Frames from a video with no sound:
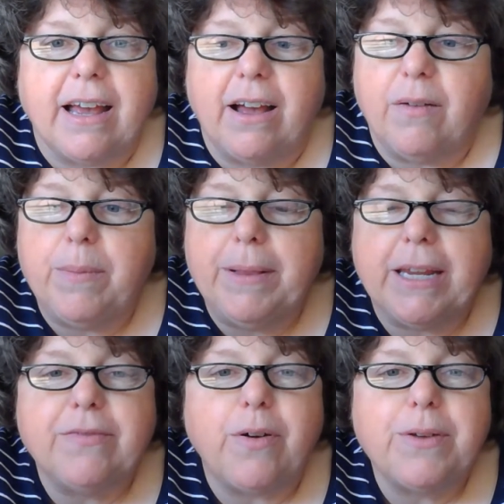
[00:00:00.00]
we'll be
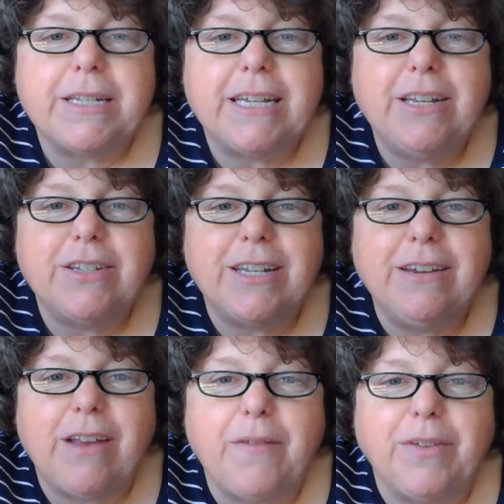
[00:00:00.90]
looking forward to seeing you
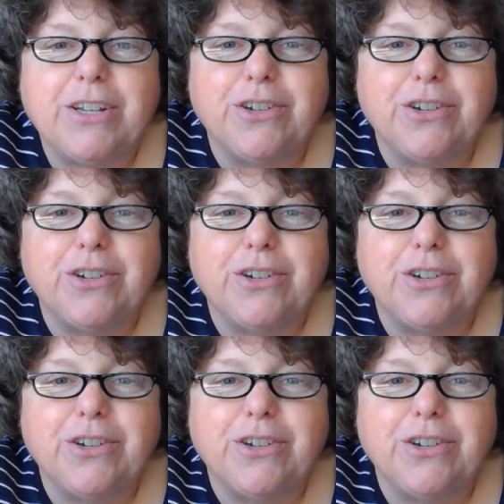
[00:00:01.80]
soon, hopefully at